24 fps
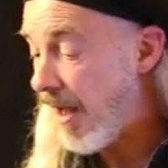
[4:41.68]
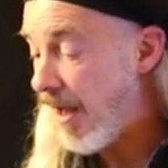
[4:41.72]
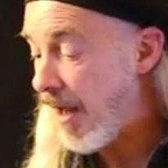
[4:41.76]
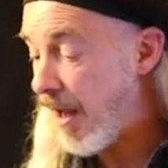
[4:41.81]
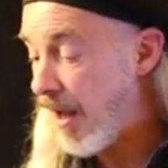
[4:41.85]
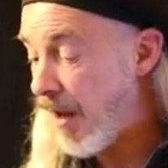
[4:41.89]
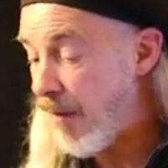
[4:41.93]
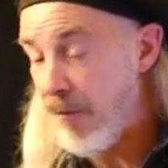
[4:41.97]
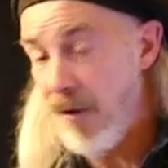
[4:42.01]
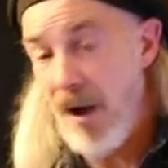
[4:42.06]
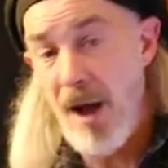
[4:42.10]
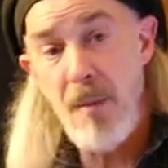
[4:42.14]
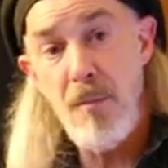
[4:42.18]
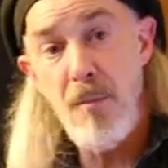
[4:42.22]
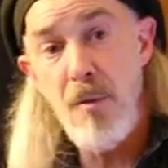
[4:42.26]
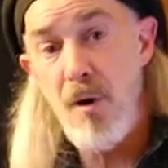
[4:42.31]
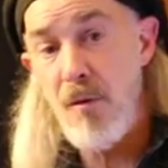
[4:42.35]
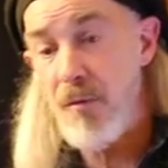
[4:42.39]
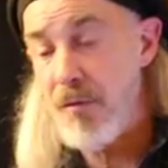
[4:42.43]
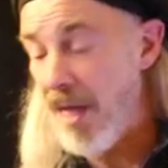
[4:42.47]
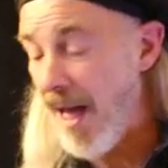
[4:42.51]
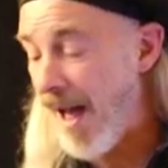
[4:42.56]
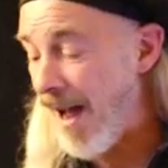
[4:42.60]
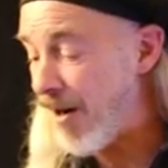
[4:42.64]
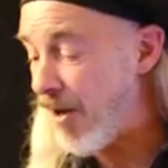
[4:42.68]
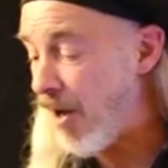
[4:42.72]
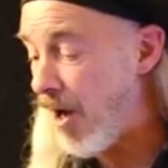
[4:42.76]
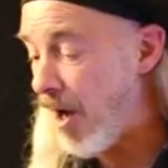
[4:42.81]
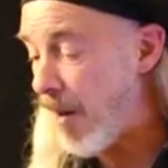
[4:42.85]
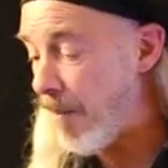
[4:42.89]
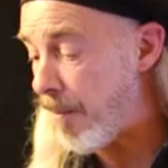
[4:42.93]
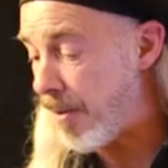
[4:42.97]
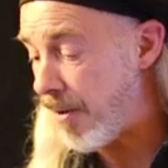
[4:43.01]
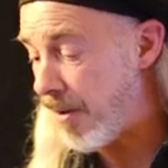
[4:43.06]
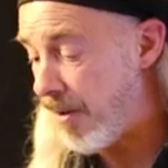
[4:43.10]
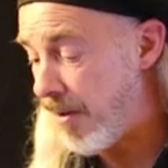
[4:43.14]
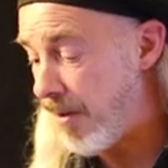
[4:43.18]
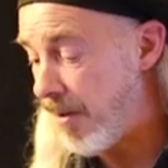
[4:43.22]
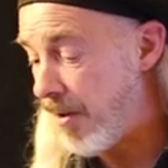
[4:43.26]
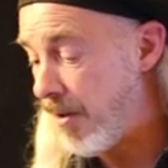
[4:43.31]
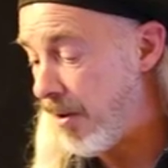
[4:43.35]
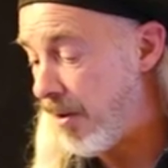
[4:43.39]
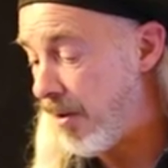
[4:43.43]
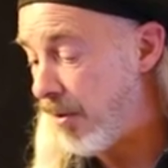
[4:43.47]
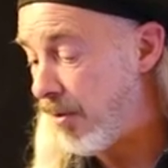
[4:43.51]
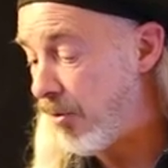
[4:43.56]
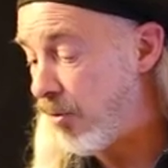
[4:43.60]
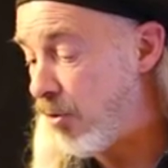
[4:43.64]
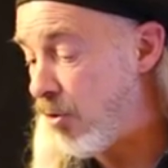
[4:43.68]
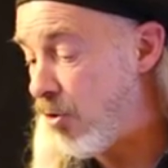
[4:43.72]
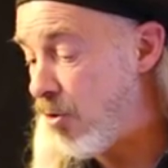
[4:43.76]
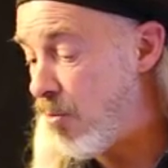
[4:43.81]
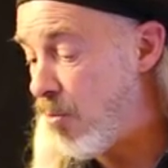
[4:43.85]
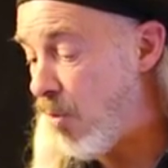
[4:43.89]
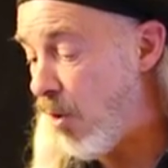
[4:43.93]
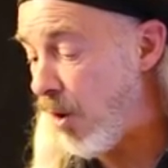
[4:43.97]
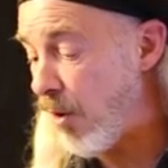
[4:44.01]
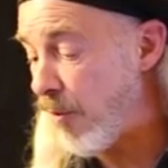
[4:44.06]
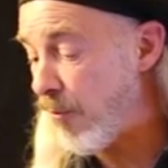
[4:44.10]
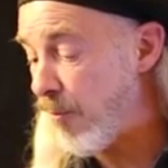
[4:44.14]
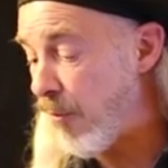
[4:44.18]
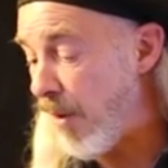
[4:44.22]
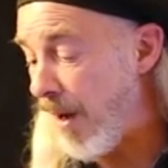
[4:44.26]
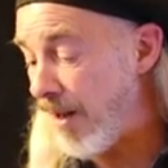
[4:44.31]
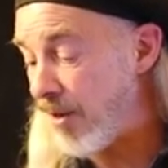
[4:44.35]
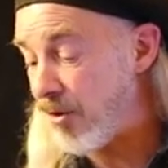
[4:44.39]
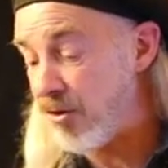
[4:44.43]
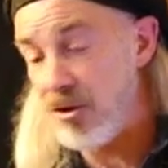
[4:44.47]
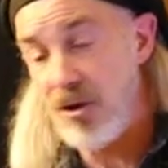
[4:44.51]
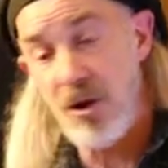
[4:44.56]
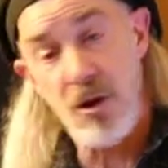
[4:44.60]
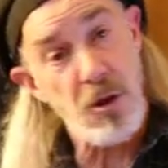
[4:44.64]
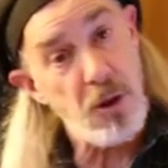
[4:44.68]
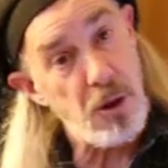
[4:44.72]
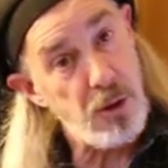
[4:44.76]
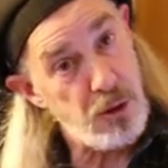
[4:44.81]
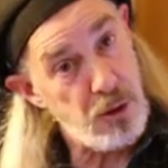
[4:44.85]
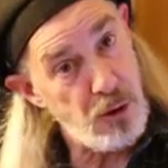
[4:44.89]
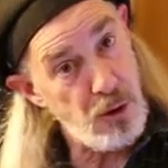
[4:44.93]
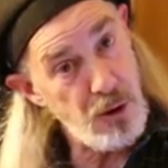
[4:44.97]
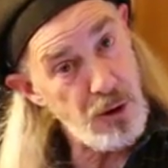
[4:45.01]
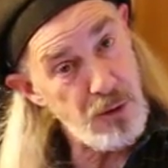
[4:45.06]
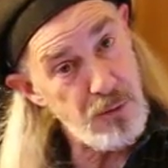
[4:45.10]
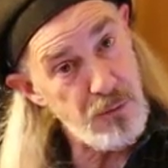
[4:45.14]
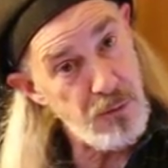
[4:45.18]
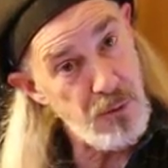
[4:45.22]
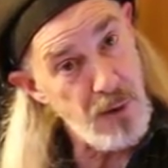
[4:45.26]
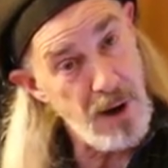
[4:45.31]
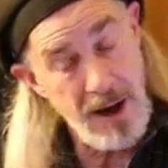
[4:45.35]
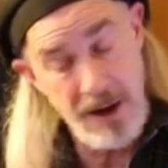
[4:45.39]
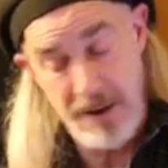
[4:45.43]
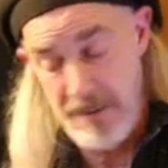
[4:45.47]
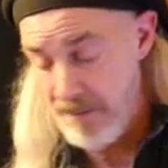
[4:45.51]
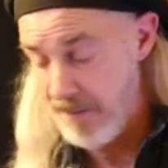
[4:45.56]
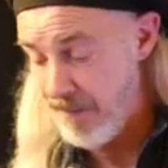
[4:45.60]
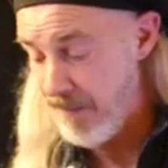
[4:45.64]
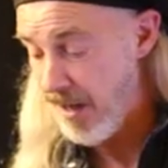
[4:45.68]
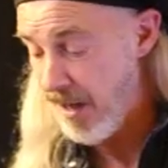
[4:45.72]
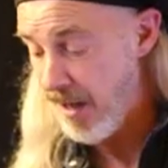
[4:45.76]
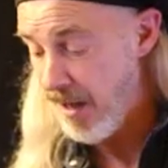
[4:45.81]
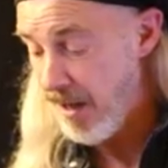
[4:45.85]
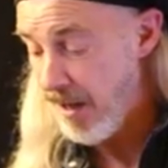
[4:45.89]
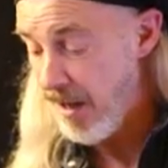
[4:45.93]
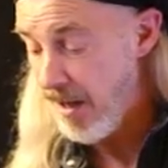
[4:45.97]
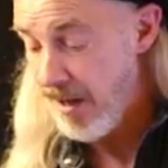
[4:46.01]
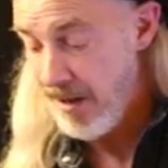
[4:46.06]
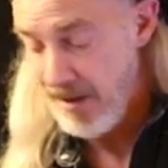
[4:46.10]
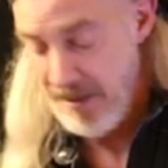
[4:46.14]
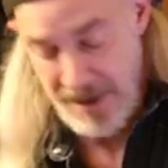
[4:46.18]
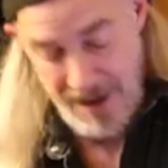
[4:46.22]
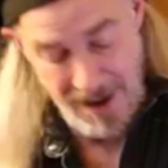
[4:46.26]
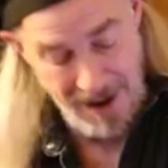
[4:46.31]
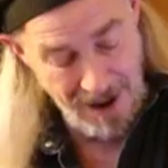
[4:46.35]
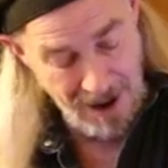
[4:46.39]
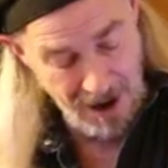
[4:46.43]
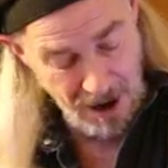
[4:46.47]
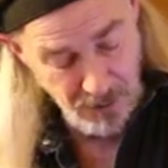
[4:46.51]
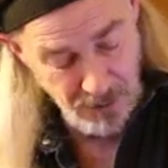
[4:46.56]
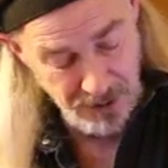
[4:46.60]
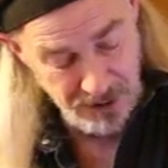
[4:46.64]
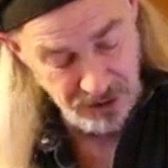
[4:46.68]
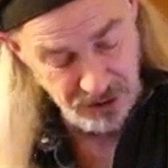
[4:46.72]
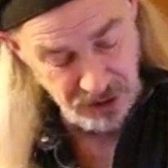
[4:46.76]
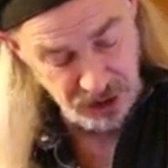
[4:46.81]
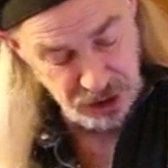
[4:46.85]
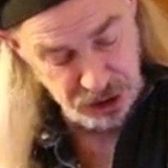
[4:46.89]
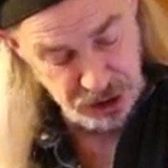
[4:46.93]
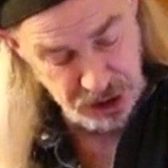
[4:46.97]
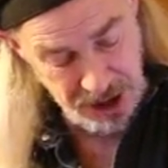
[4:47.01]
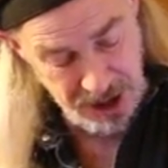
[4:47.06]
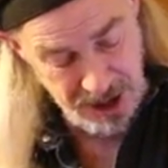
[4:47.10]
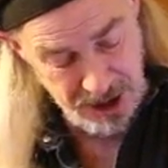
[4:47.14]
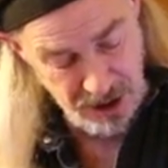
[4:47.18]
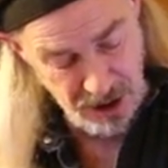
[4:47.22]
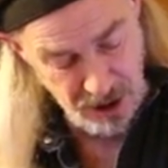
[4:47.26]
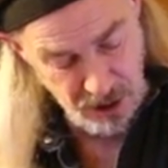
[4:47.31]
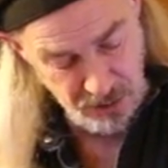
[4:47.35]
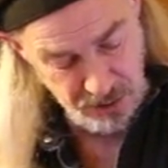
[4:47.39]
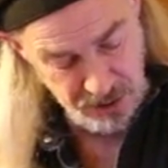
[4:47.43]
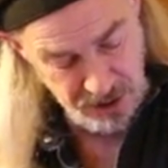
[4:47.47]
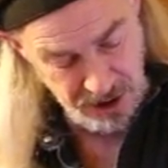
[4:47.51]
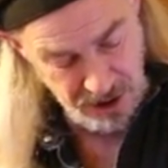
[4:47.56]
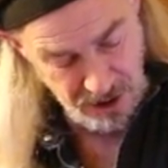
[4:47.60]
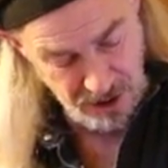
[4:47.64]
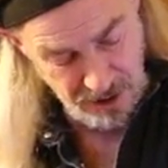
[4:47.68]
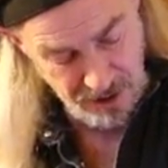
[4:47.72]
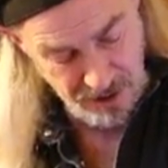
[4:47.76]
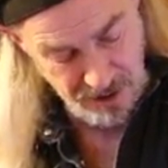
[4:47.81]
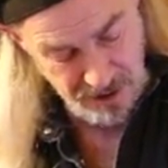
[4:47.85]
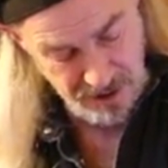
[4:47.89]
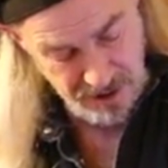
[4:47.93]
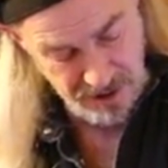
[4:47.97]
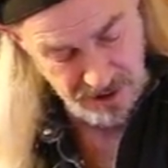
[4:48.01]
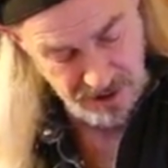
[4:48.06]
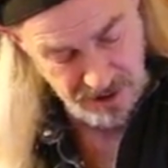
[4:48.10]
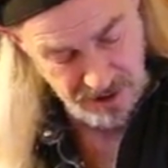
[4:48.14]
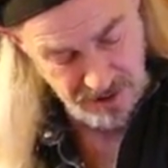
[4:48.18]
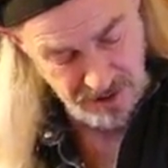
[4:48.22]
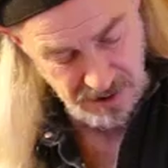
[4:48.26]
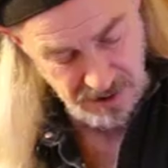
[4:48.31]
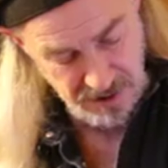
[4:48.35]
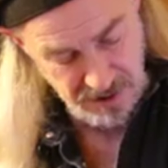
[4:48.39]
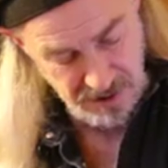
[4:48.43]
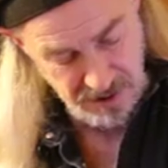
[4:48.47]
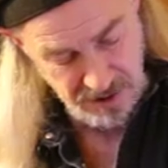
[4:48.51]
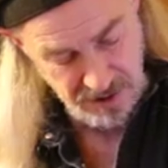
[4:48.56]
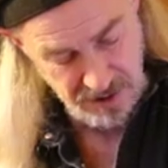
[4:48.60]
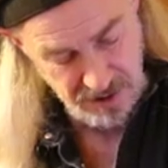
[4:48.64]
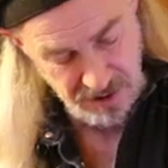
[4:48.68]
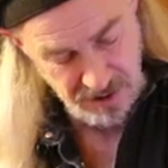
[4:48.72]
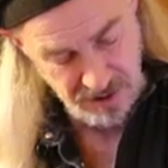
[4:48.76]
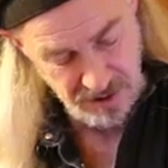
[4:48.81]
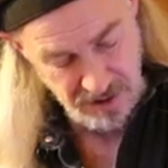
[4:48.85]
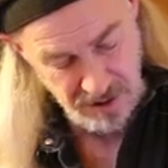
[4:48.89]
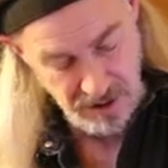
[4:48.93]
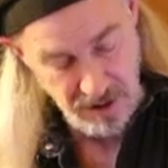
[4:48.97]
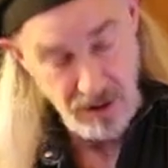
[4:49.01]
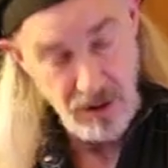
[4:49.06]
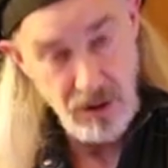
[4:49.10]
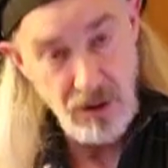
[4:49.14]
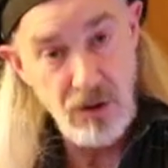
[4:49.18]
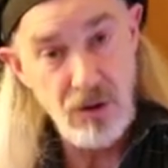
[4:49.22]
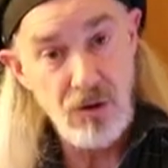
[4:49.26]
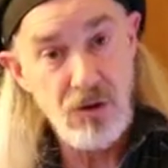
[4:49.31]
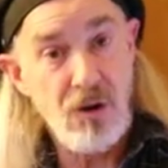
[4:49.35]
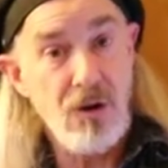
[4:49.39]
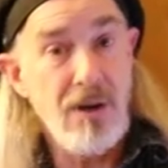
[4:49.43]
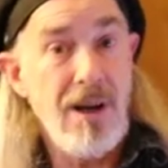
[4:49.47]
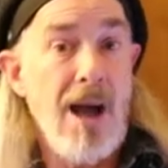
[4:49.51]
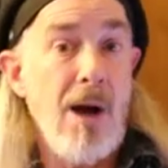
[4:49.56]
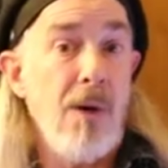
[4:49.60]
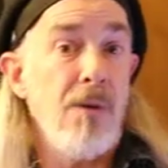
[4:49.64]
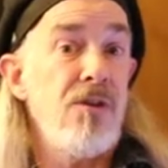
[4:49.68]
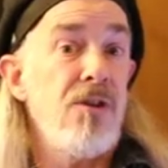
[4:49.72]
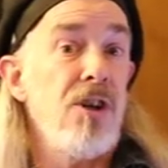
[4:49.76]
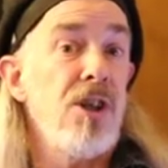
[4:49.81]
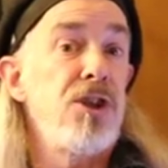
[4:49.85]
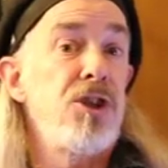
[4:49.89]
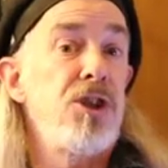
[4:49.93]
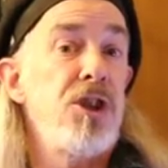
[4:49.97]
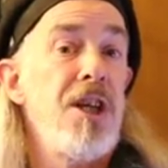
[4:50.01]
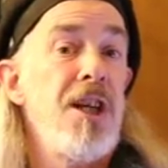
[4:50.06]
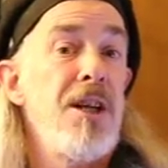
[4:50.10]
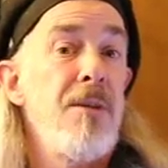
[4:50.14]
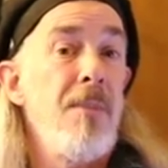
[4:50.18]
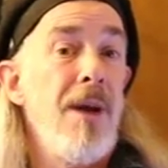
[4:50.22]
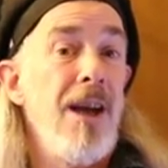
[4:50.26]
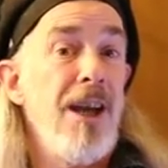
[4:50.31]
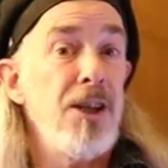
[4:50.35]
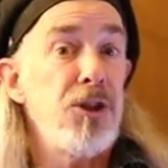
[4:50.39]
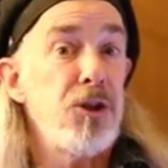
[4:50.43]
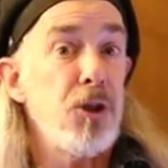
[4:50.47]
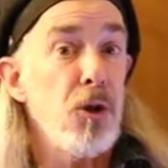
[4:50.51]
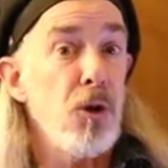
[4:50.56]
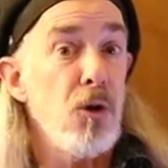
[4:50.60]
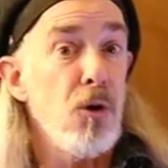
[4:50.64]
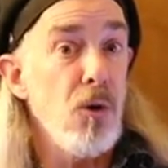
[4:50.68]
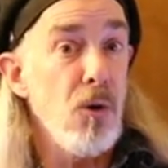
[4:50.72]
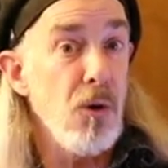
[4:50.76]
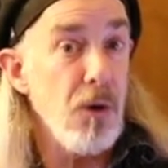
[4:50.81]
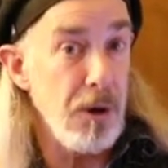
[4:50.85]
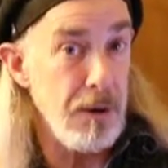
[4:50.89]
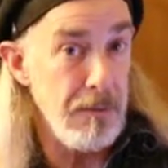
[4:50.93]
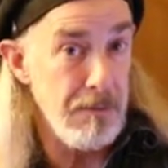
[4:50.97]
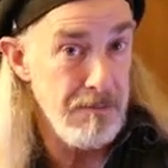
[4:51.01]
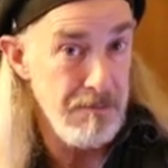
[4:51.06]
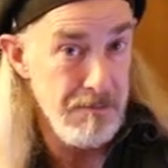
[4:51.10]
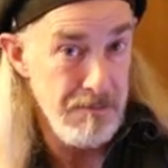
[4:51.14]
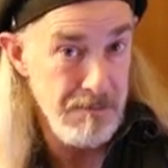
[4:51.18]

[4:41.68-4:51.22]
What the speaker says: if I move that up 2 more frets to the 3rd fret, now it's a G note here. So now it's a G major chord.